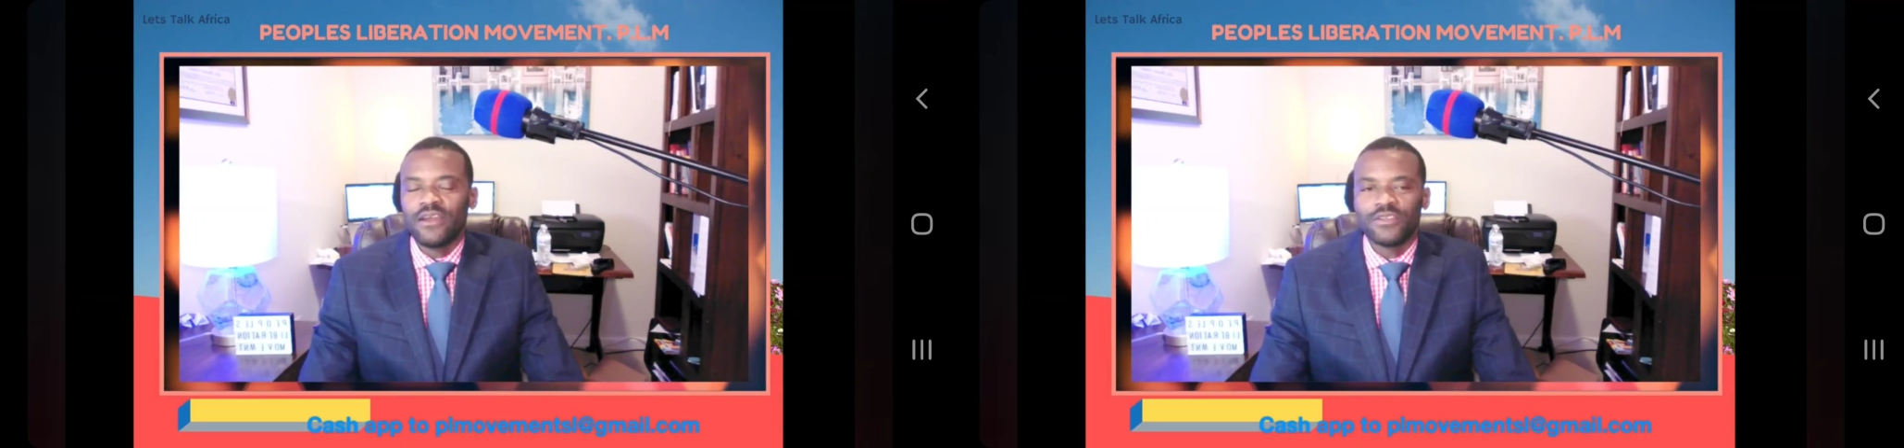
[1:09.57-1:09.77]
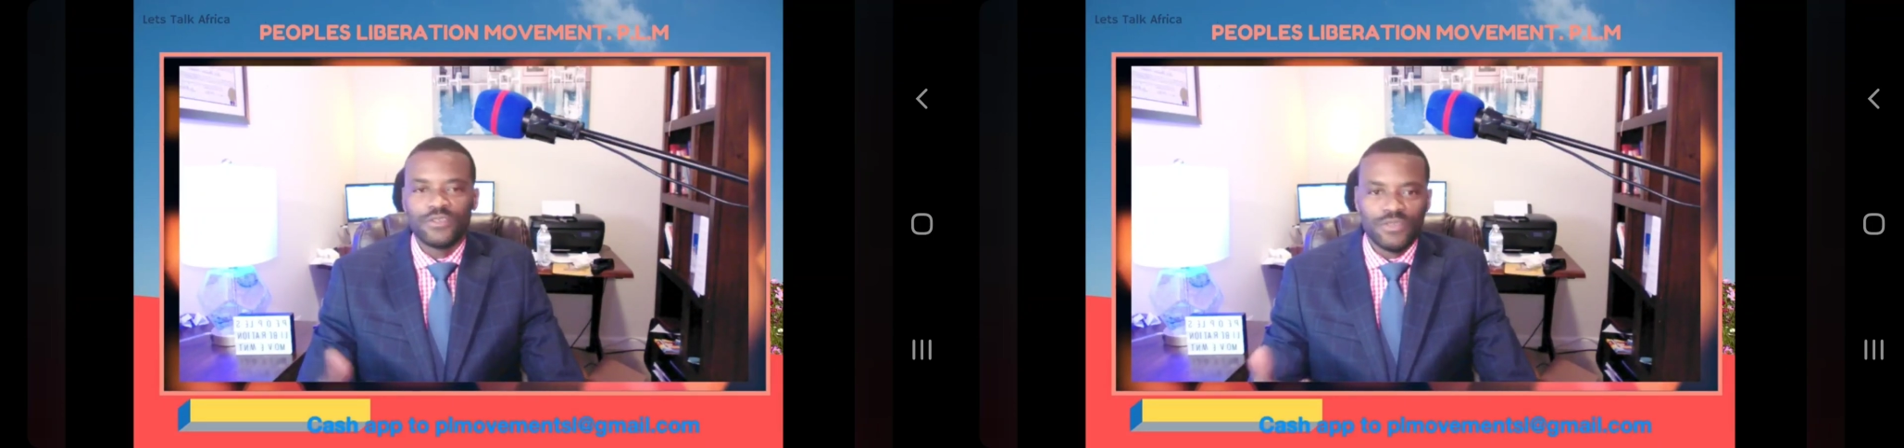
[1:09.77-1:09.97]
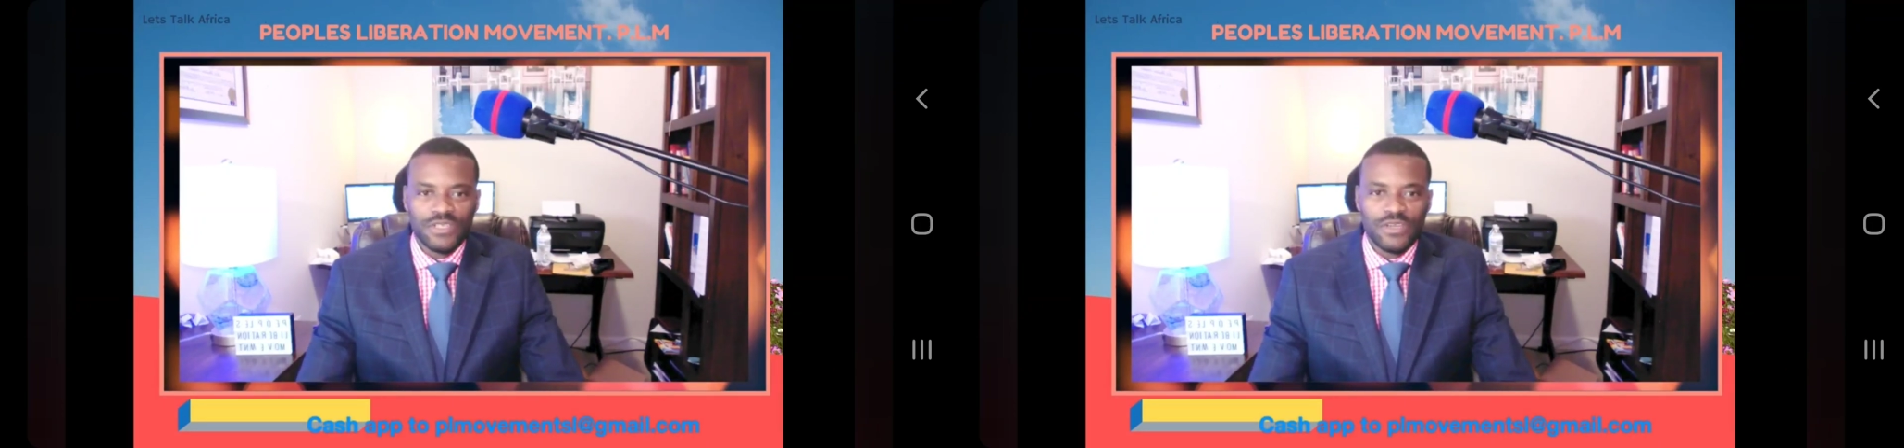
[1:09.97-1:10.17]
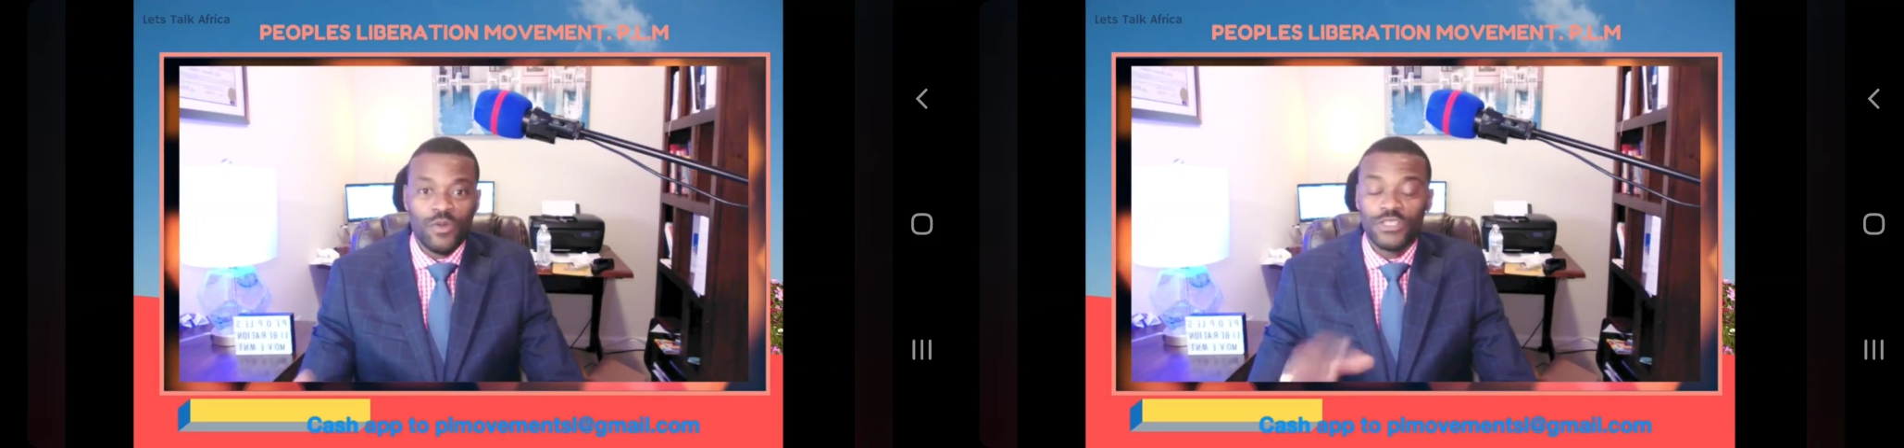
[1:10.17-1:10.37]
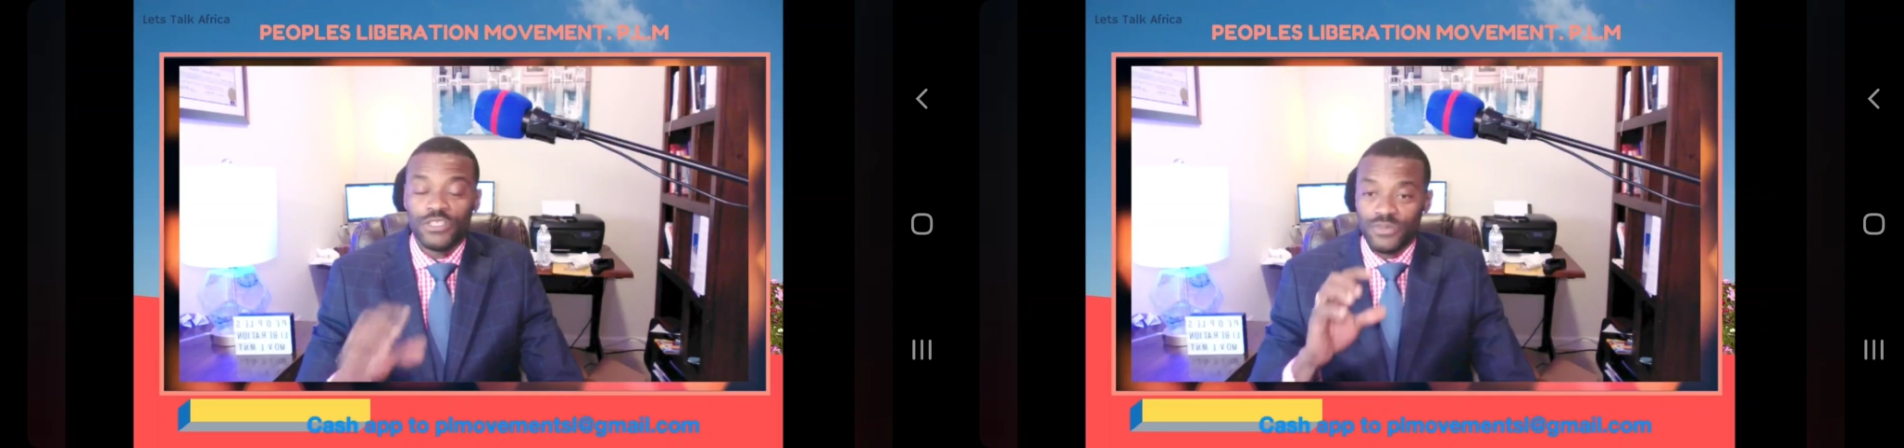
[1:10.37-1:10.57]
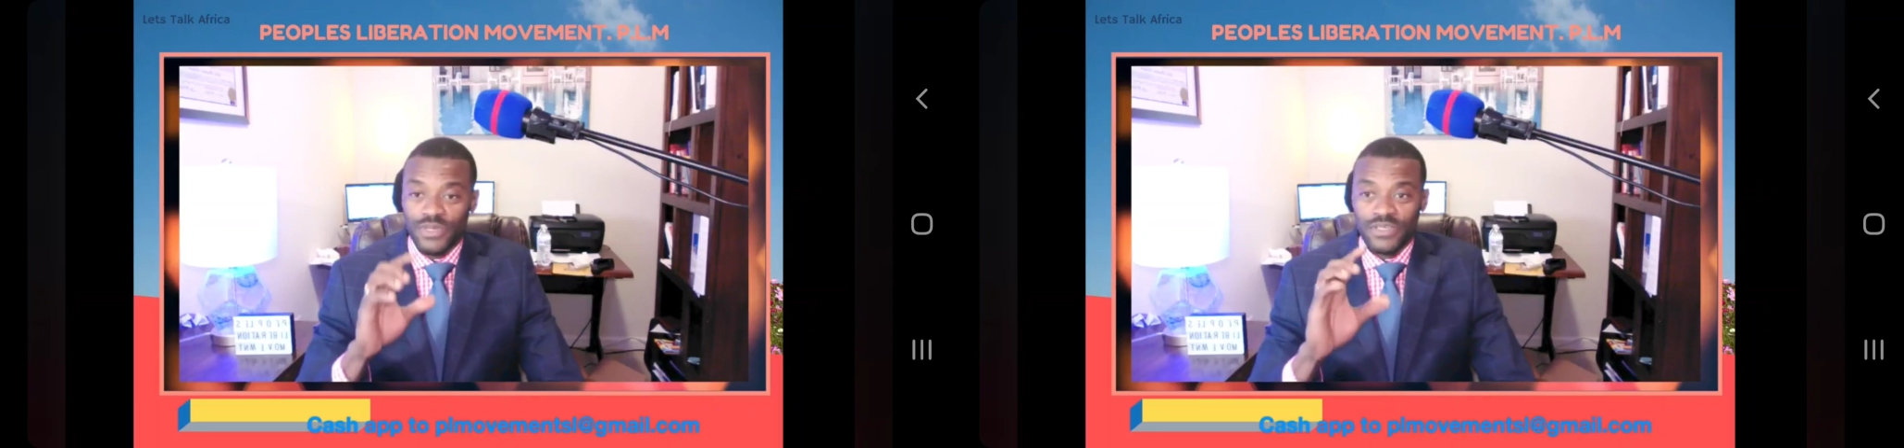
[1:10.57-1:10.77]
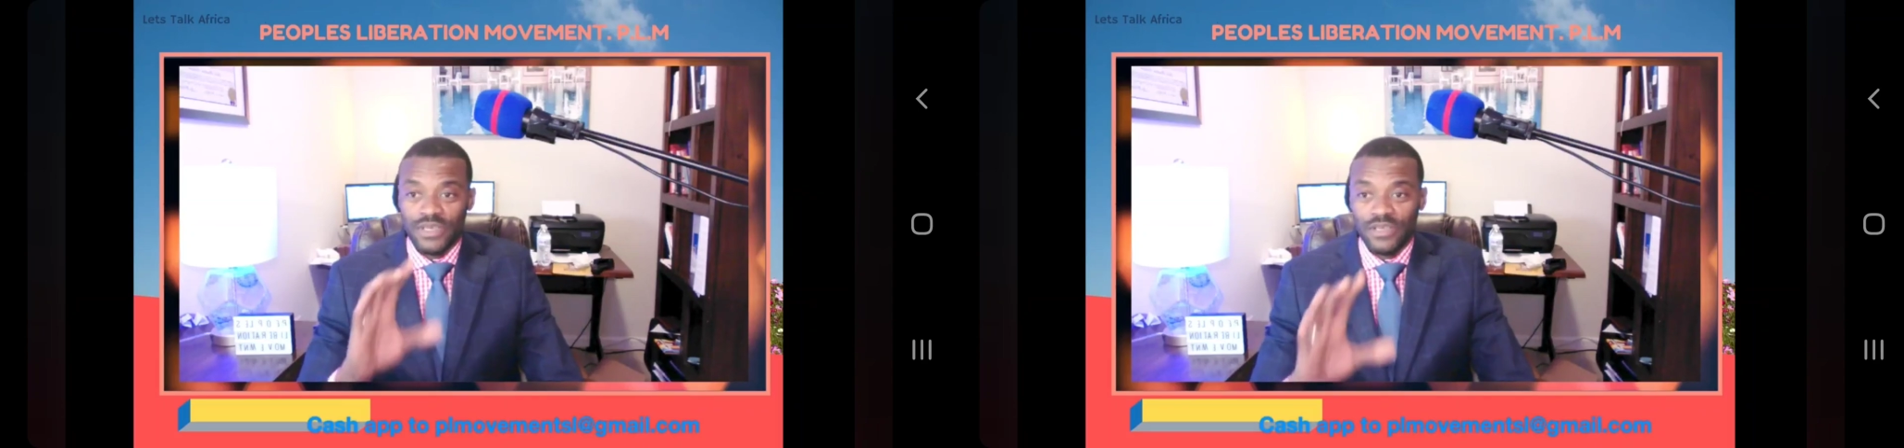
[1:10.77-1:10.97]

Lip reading: So these are the questions, because I